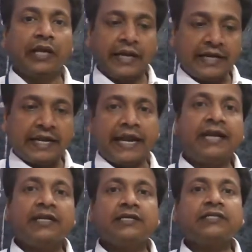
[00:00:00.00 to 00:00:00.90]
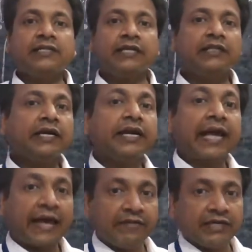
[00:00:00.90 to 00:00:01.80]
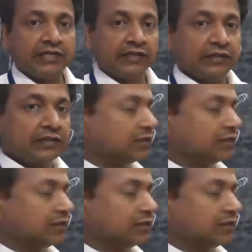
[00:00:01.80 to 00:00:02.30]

it enters in the cavity.